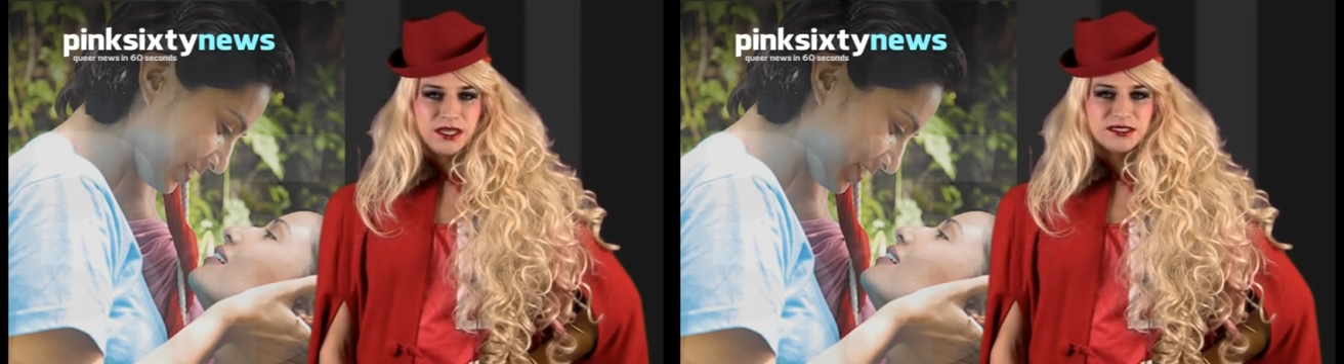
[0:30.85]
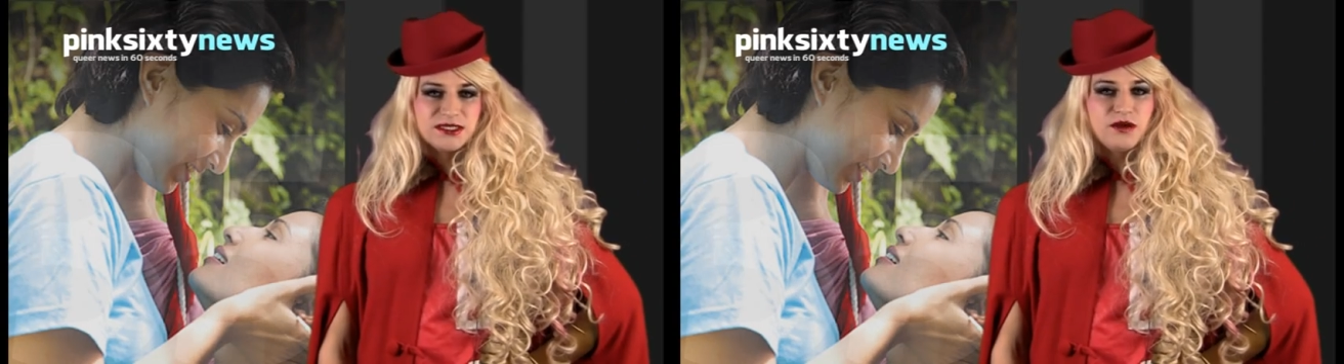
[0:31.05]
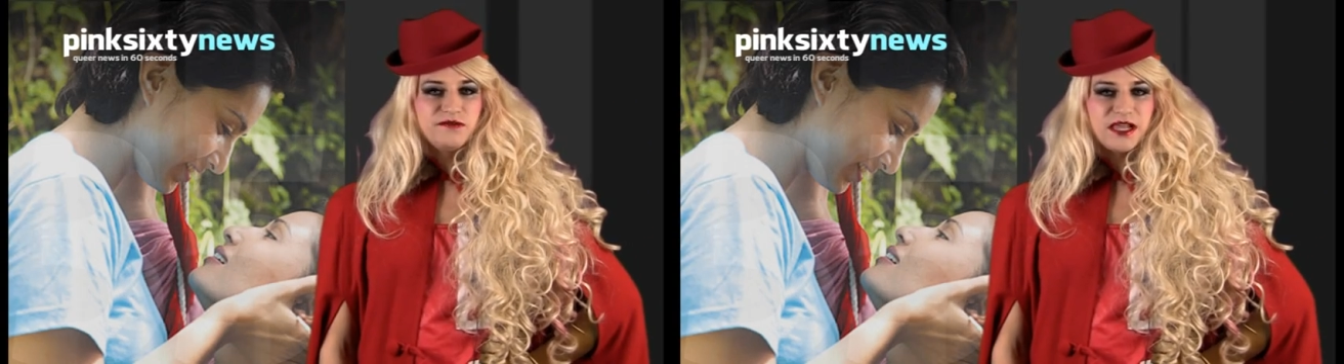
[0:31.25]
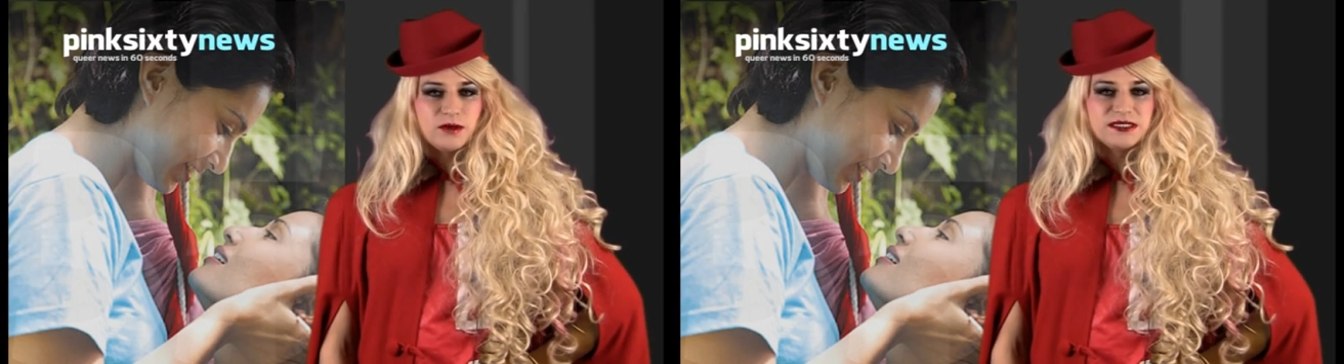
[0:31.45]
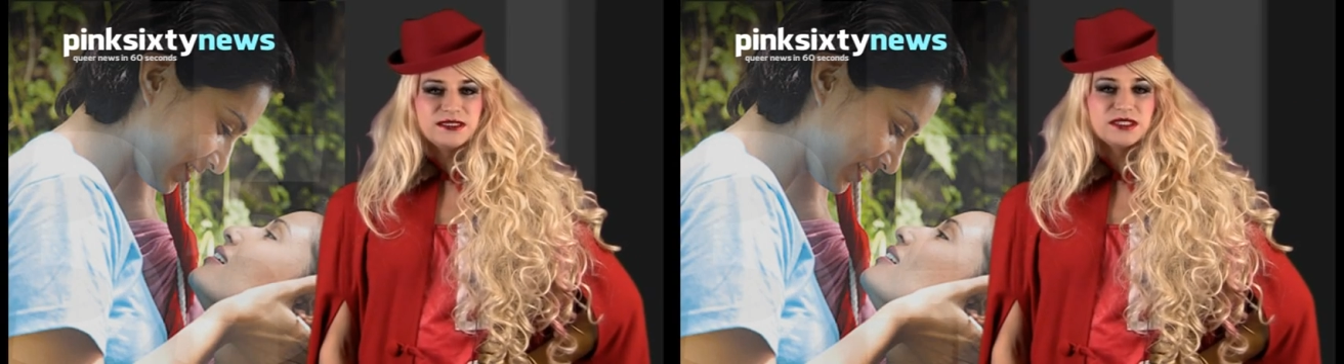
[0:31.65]
Snow
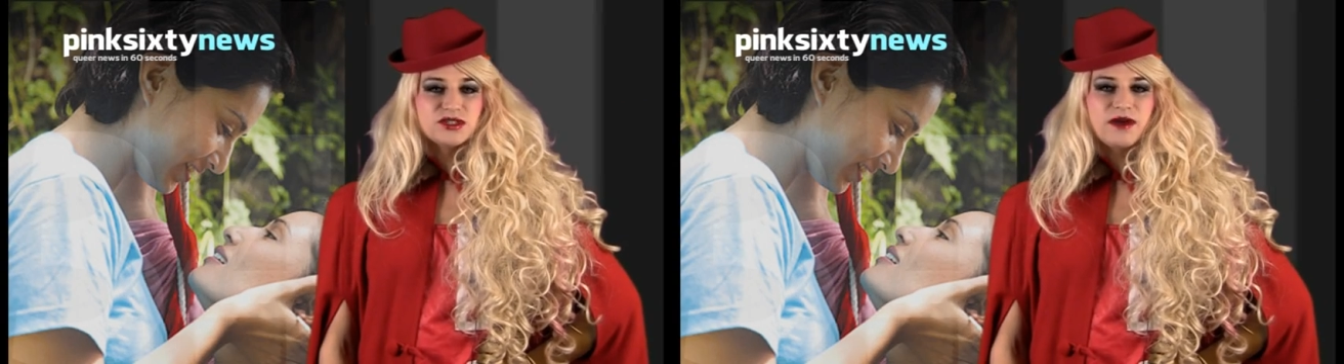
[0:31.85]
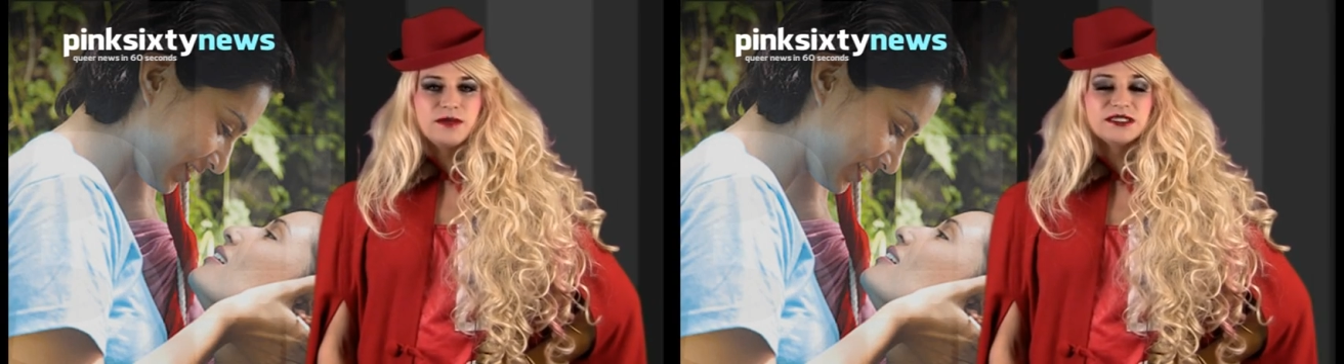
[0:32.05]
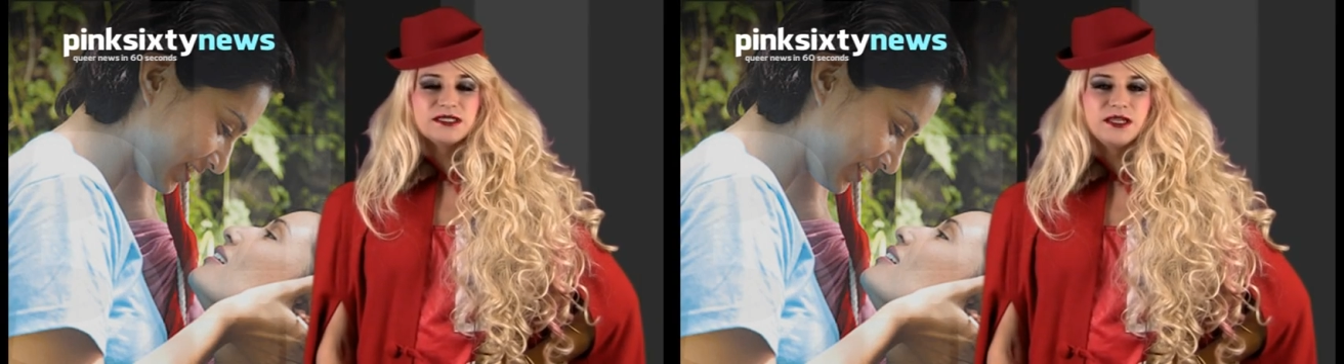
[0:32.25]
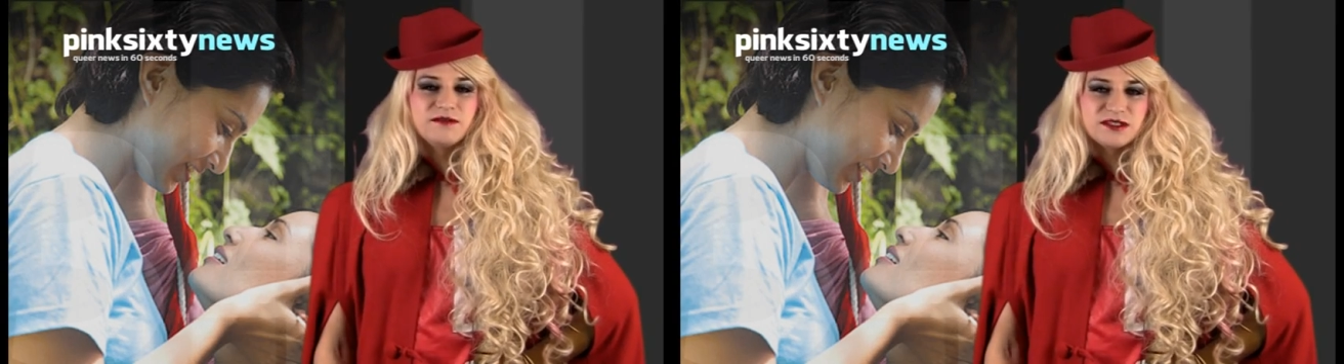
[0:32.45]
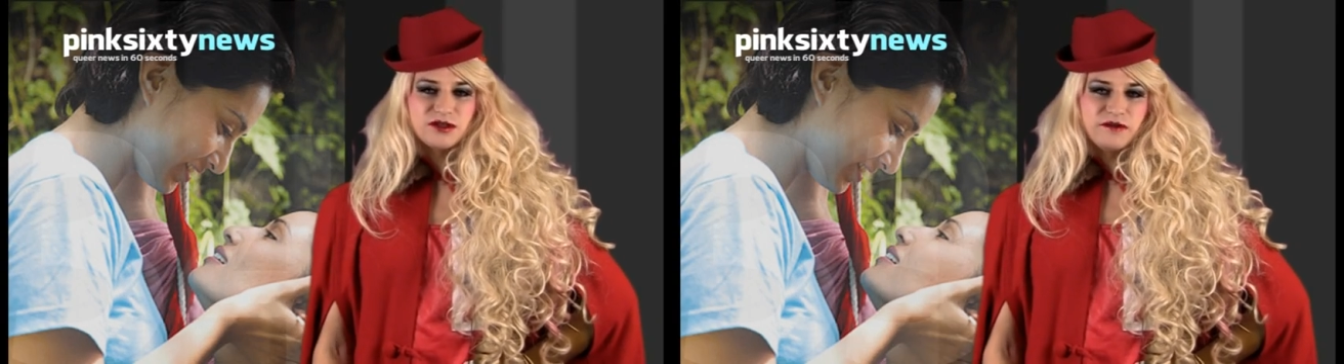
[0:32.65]
Flowers is described as a
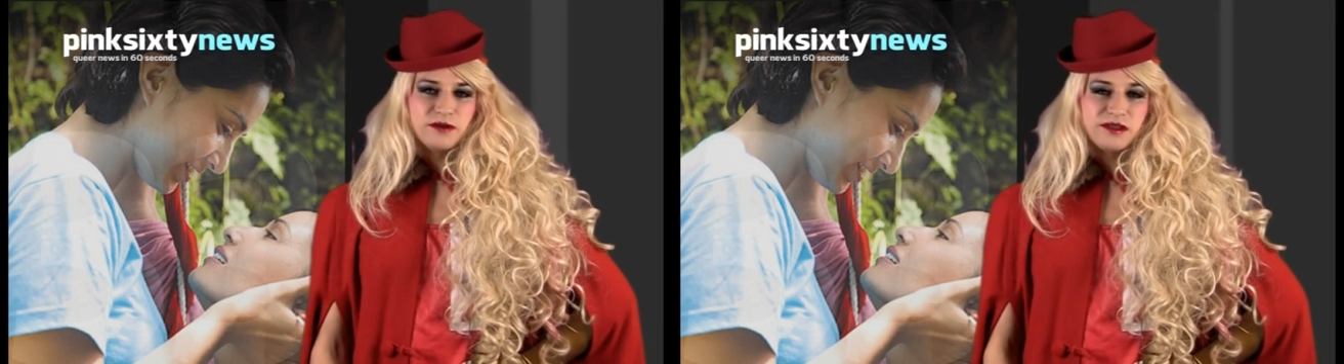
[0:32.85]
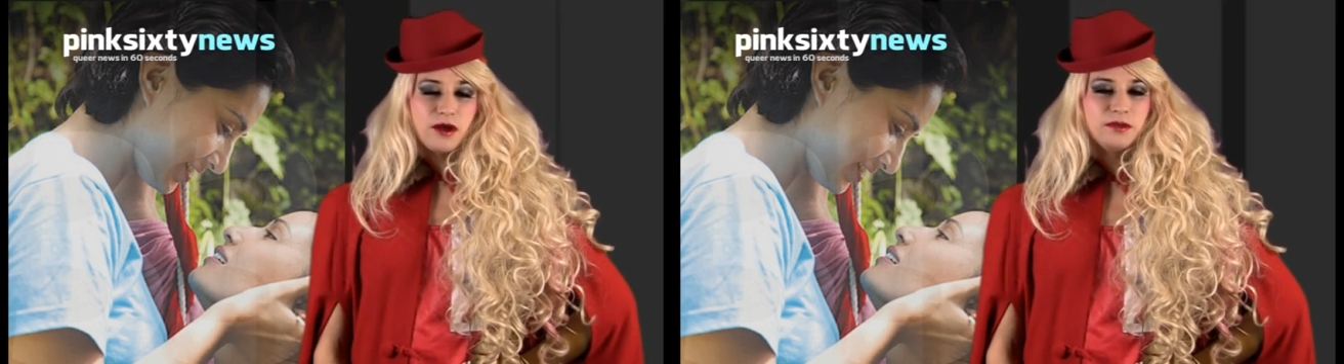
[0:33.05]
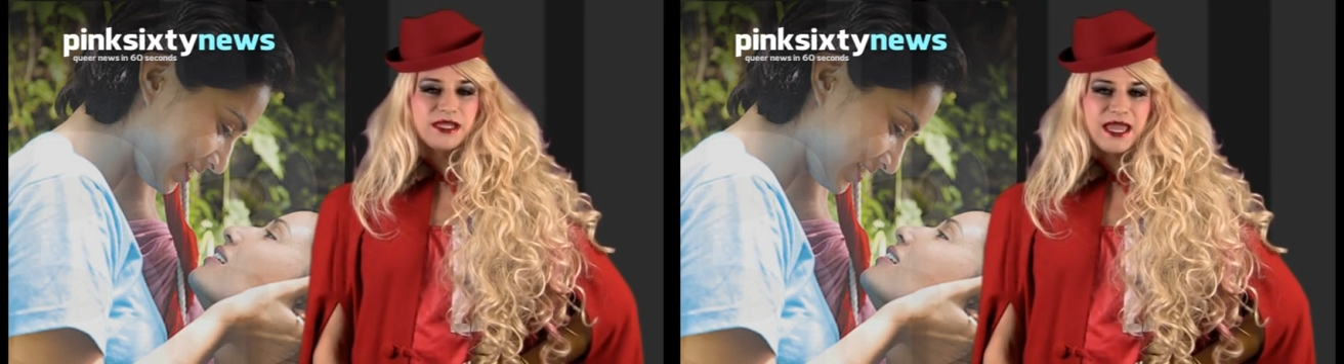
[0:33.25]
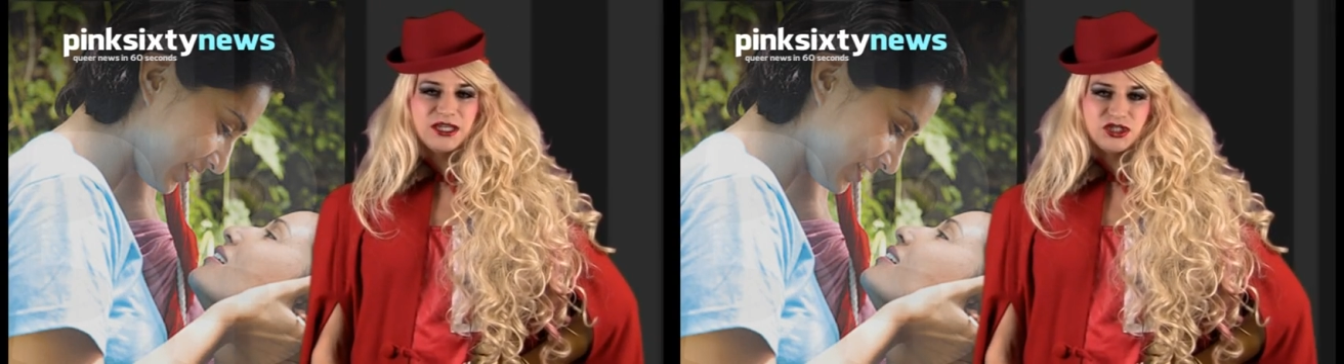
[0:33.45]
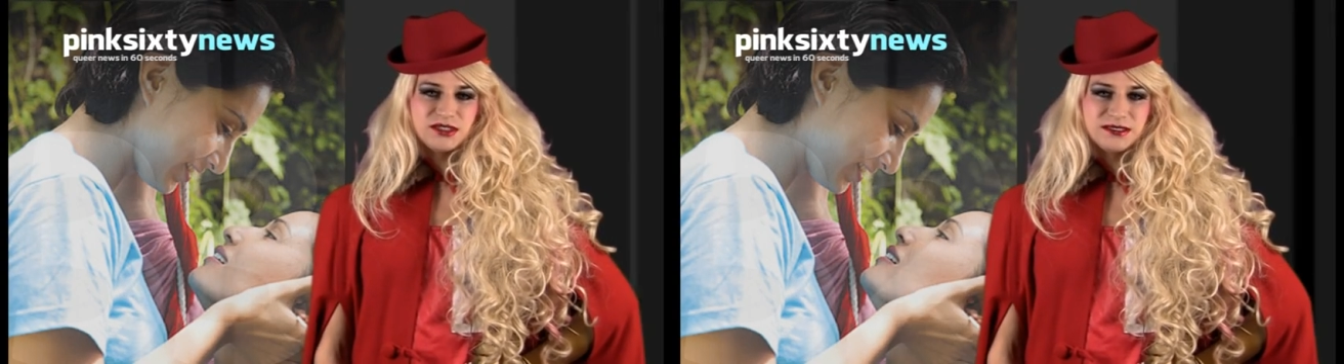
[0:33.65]
love story with
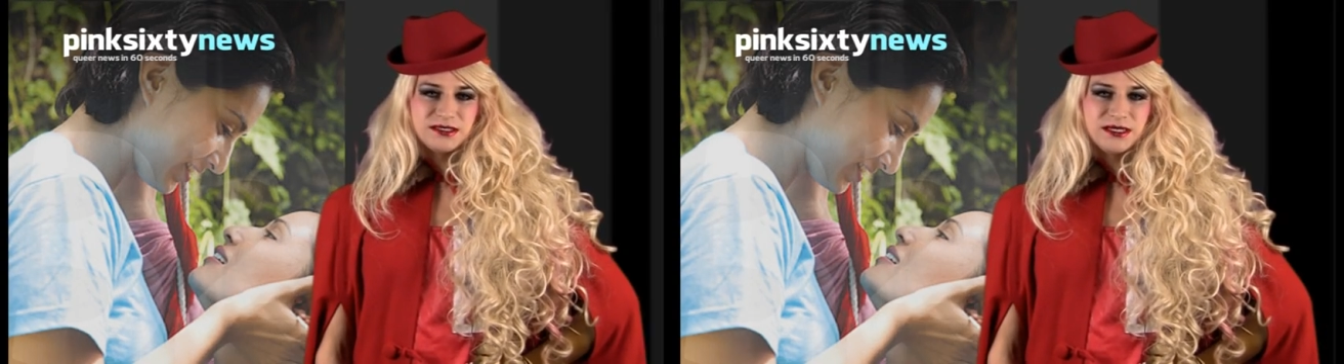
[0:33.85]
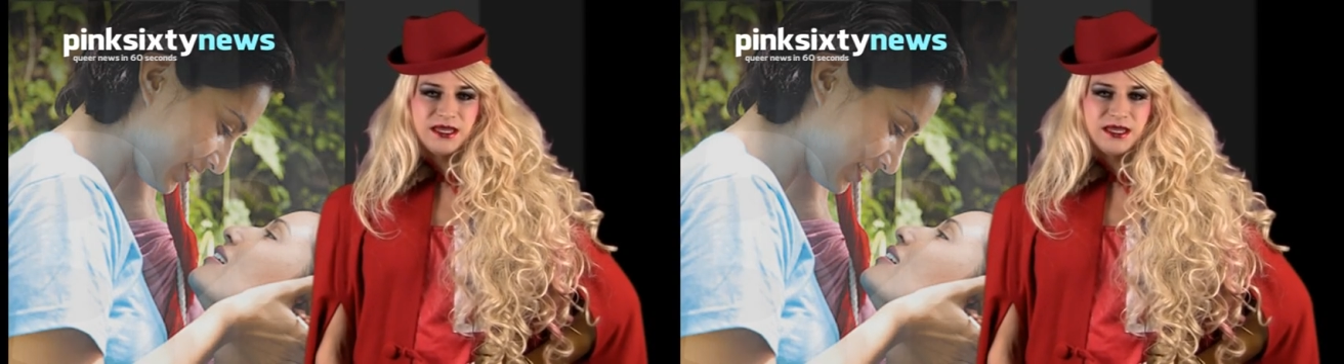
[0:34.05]
complications.